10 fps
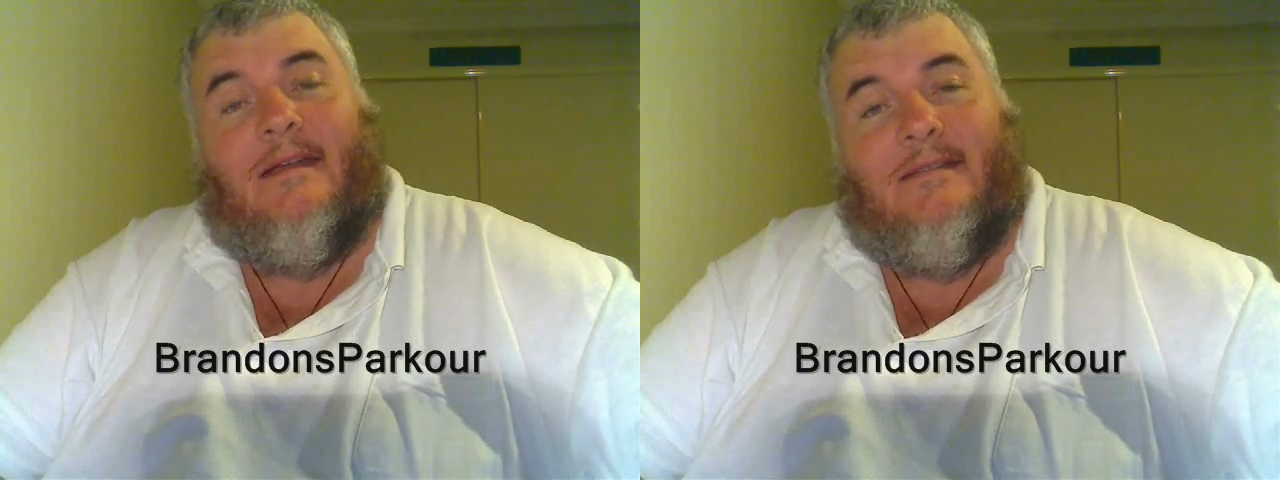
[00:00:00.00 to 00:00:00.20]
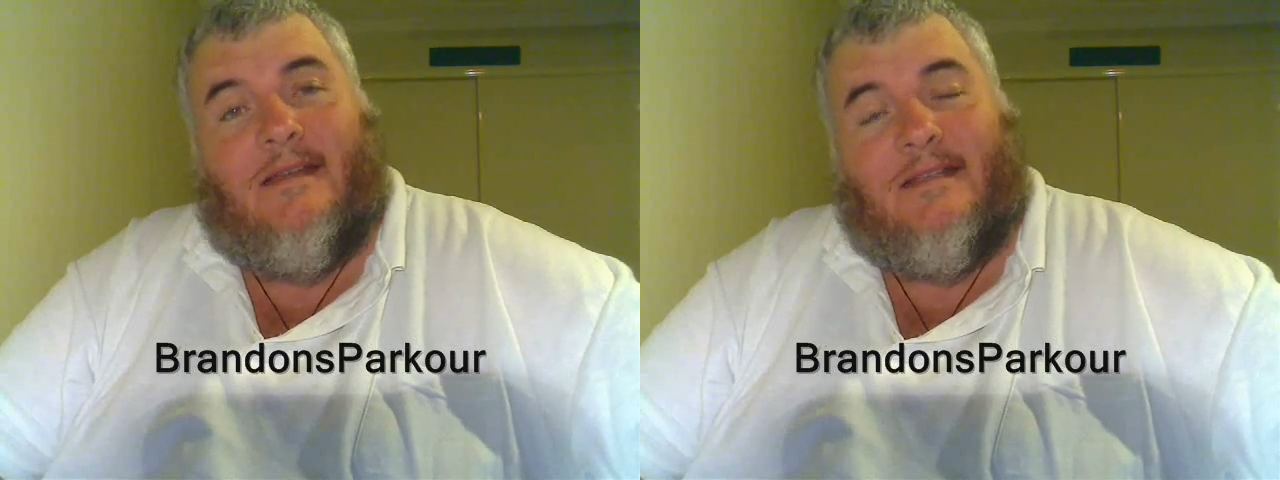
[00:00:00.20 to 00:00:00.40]

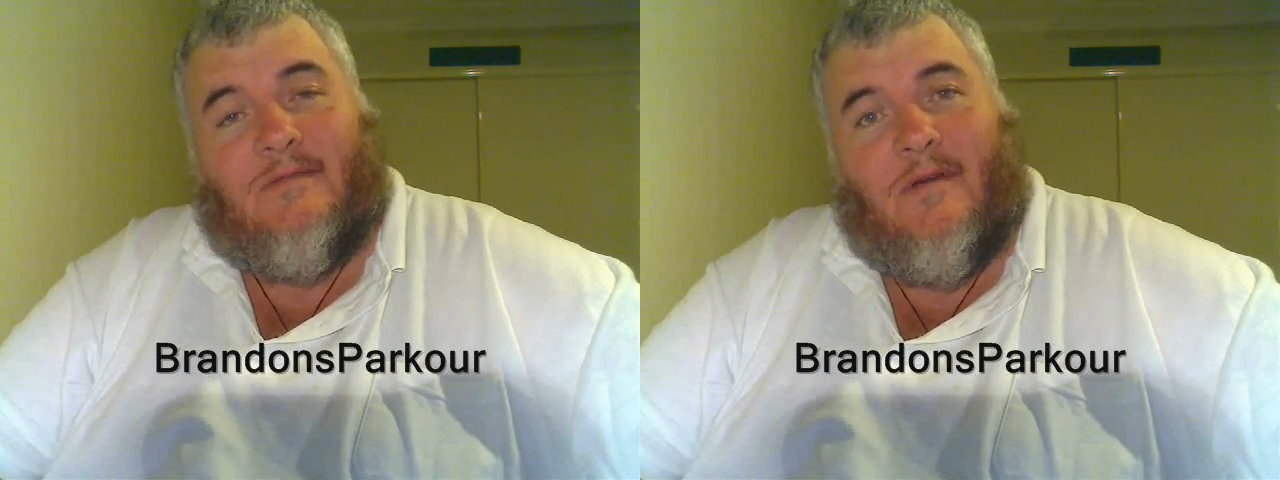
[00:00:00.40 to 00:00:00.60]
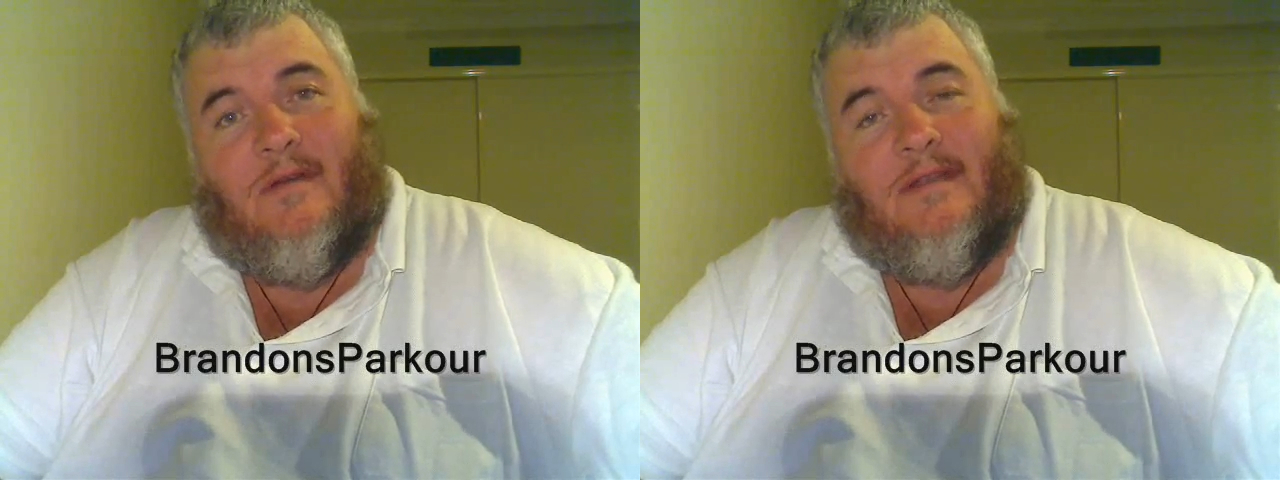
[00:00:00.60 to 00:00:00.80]
That's
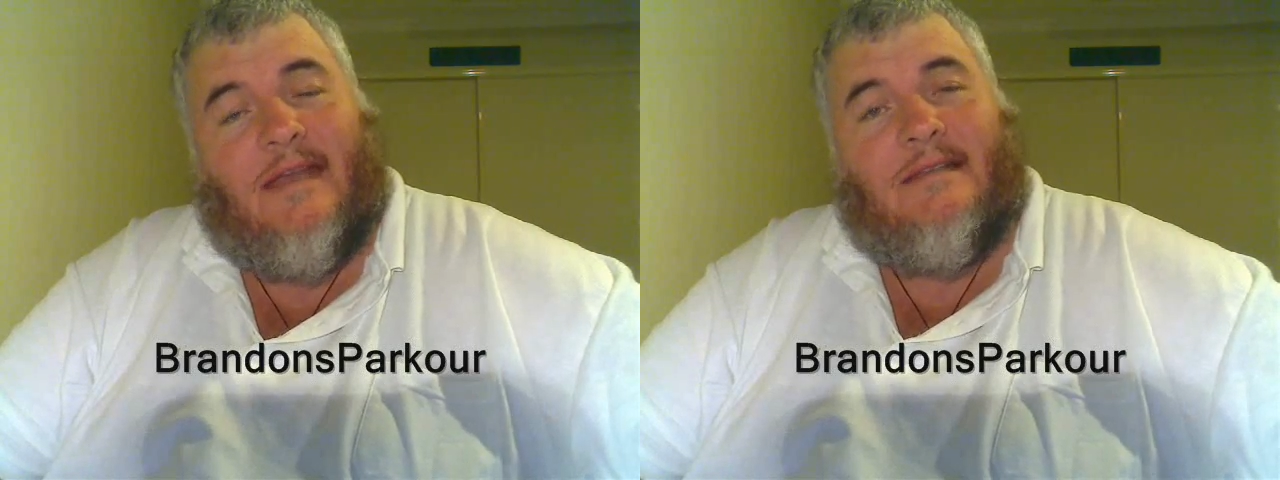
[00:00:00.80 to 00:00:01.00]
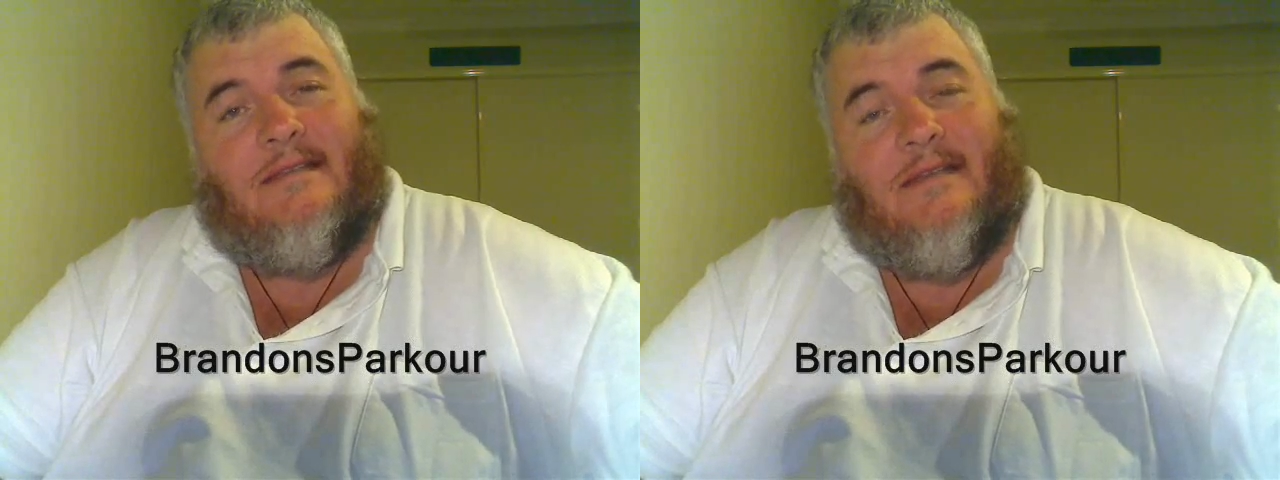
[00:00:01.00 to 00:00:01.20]
right, he
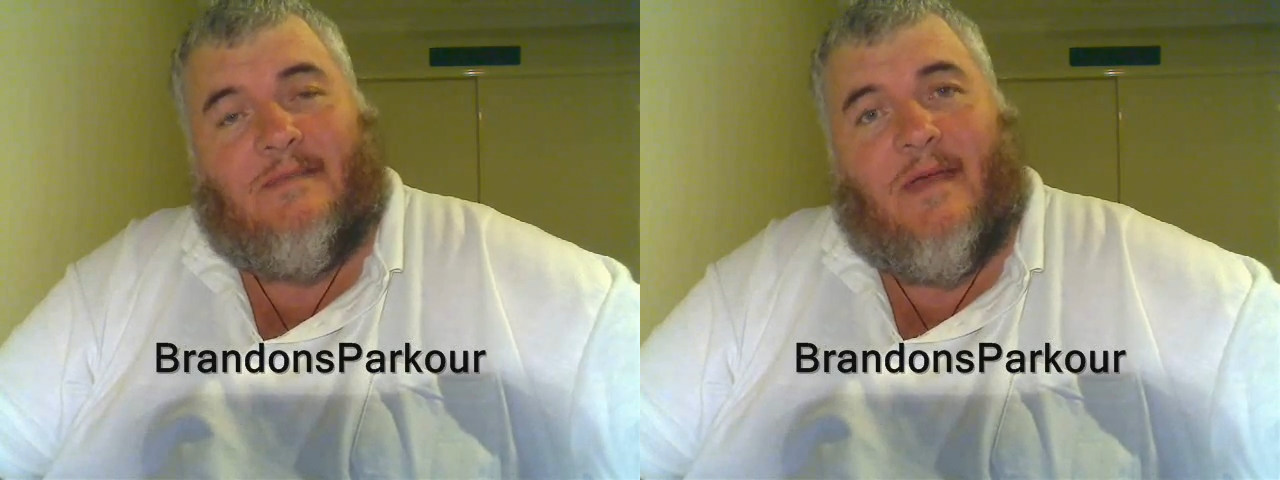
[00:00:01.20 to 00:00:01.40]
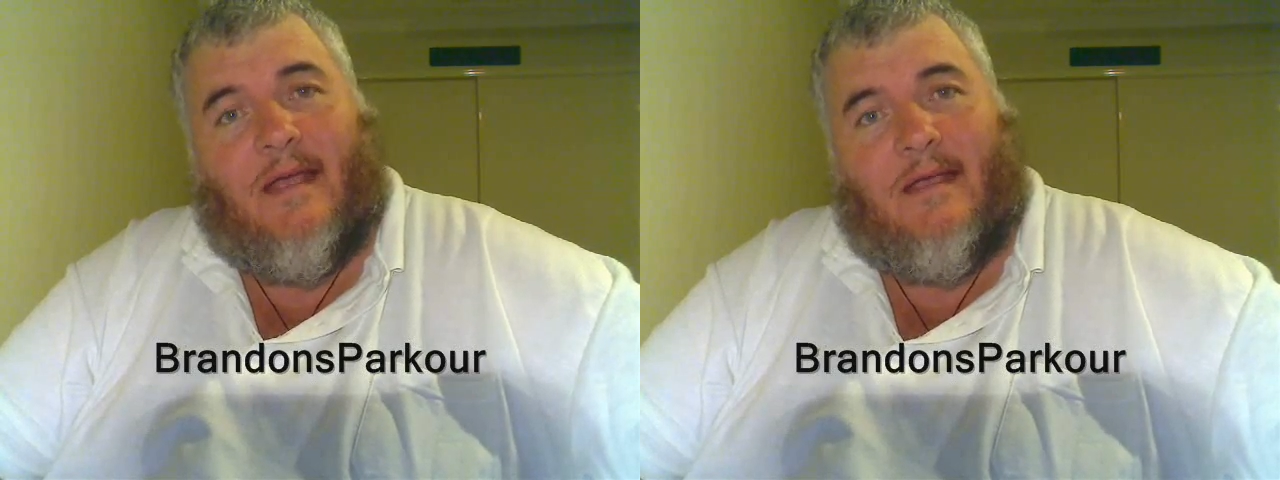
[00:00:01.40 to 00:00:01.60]
has a six
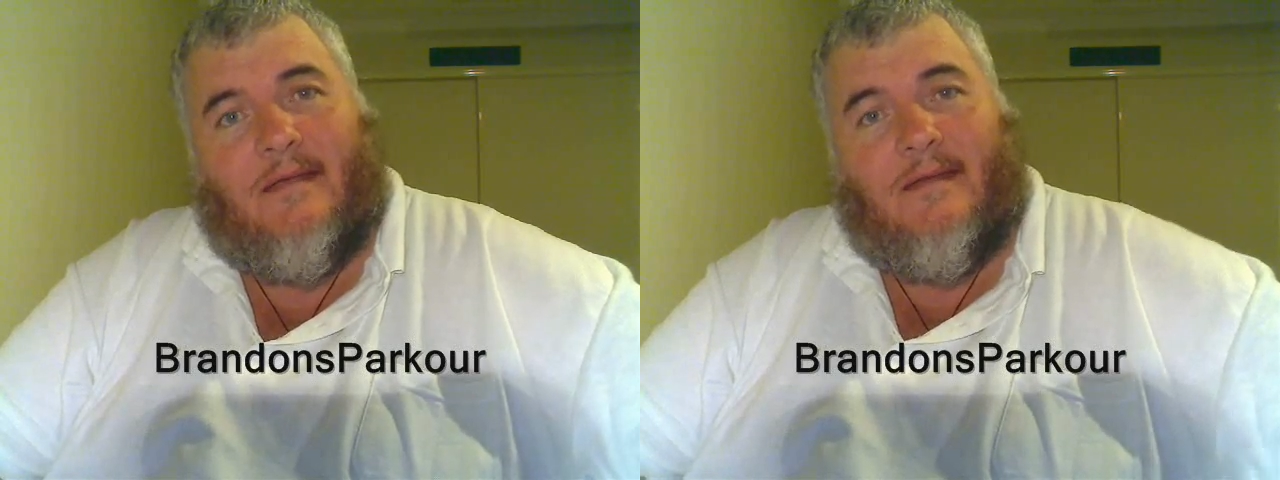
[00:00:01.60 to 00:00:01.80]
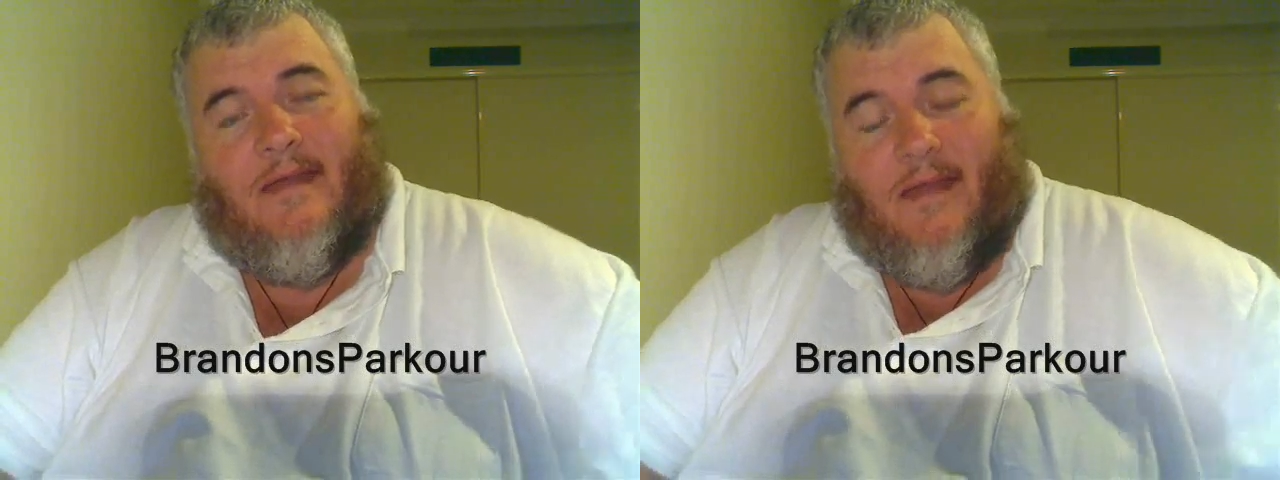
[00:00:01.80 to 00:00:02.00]
pack.
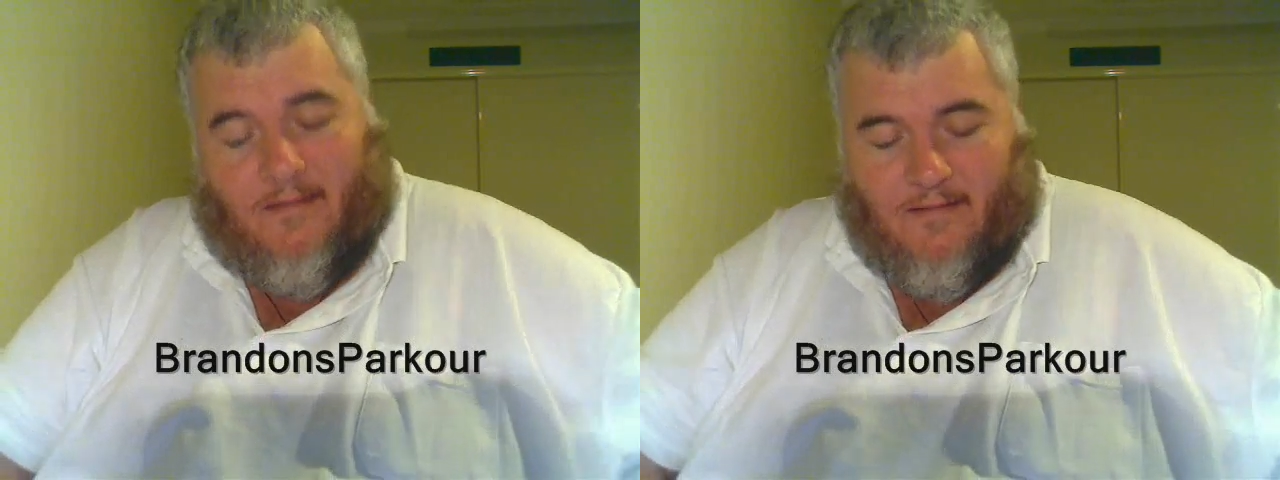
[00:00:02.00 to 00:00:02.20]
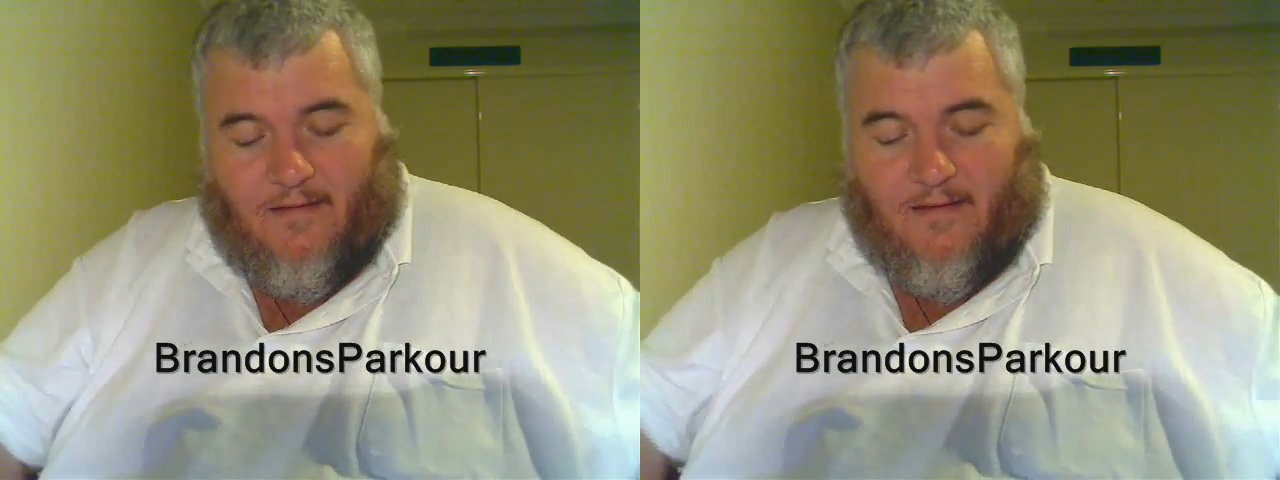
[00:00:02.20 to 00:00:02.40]
Now,